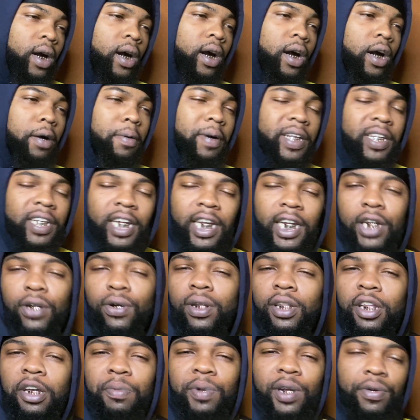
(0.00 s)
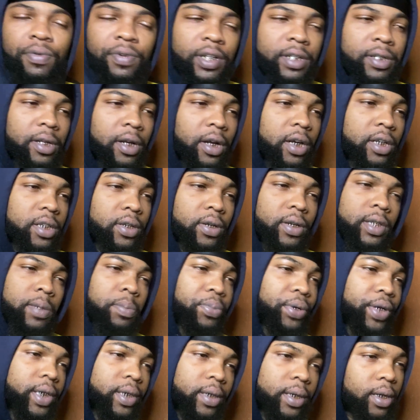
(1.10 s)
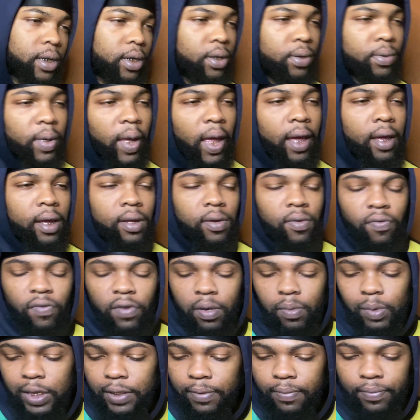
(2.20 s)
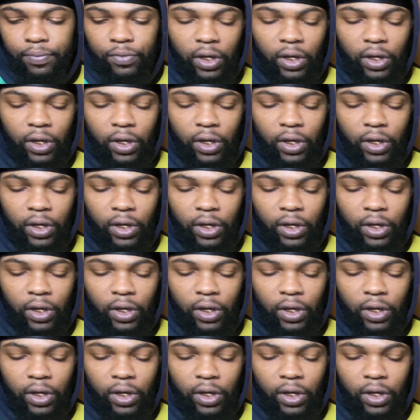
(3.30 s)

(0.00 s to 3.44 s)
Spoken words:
I did do a little bit of research. No, it's a prison in the UK, you feel me?